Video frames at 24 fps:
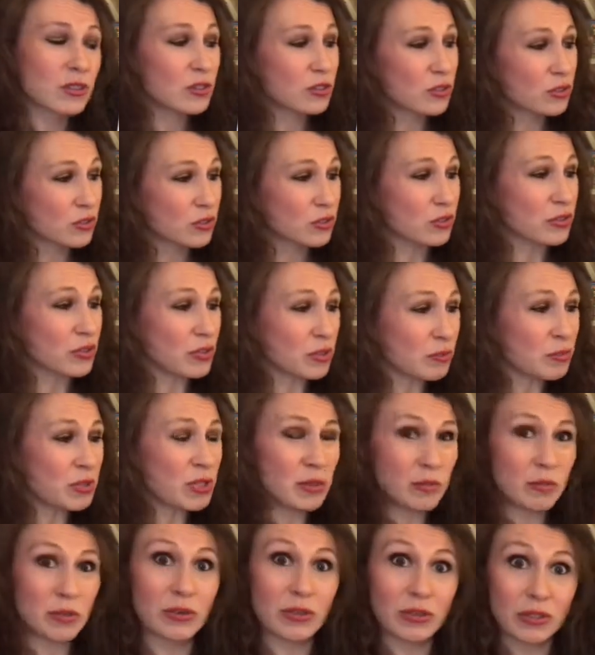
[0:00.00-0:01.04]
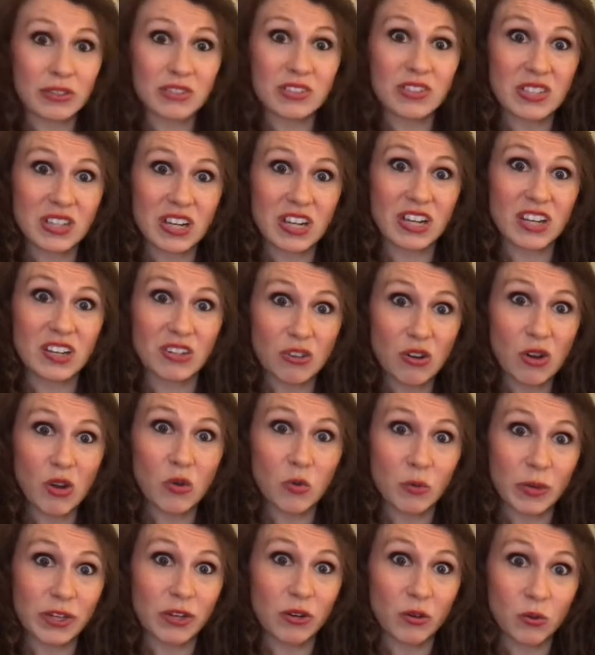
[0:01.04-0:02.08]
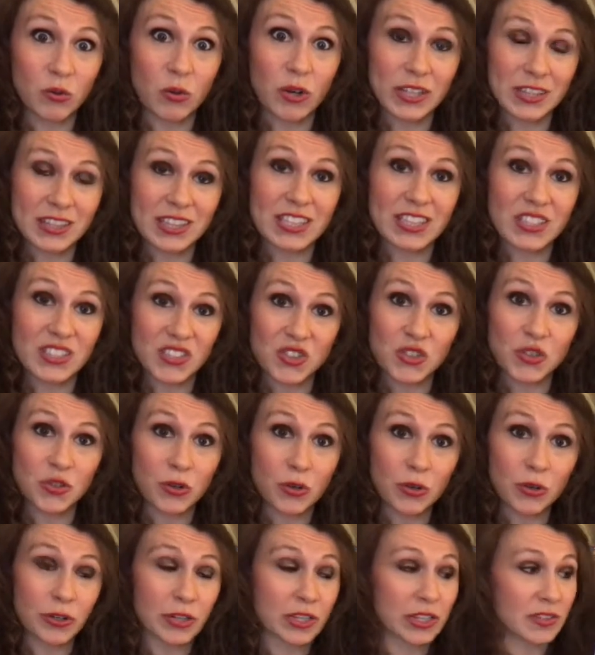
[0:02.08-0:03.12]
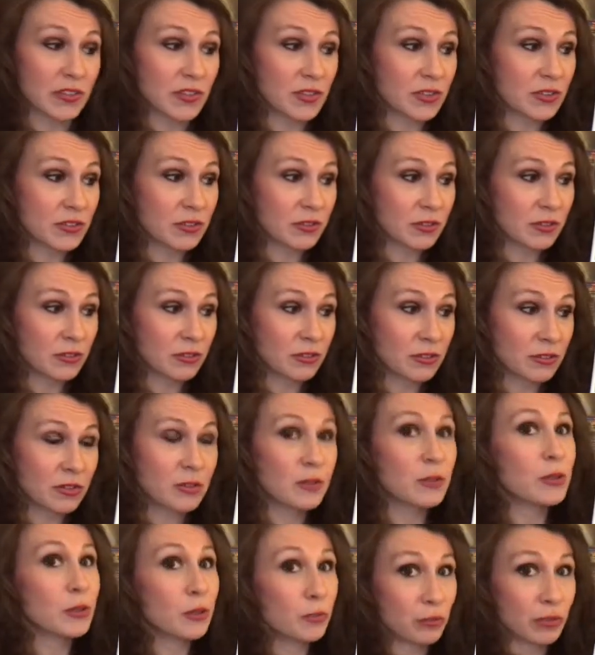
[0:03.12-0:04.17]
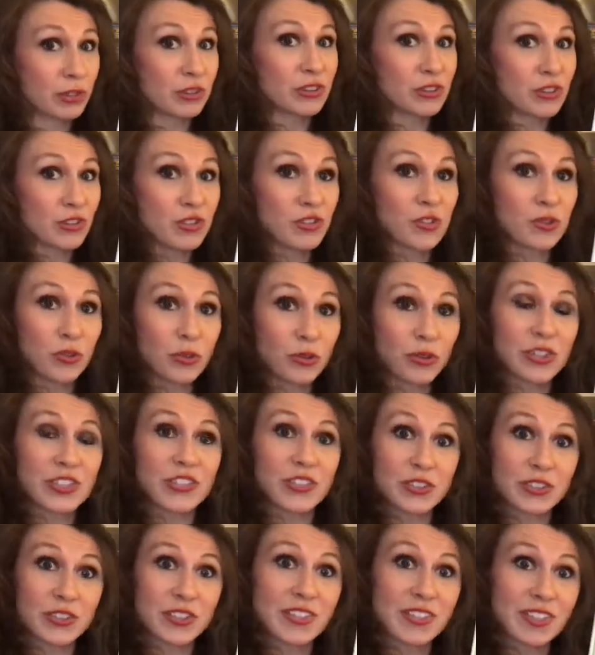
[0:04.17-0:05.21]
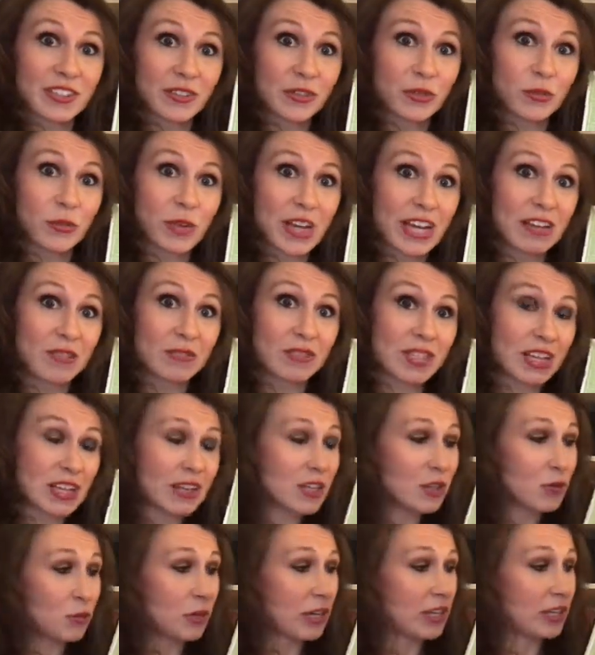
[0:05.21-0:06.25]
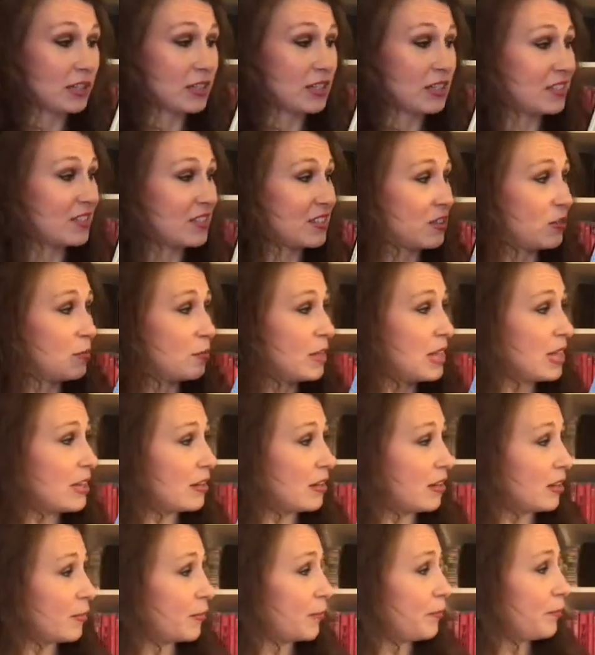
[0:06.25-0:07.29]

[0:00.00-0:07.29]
So some people are saying, no, we don't want these stories. But the stories are still around anyway, they still made it.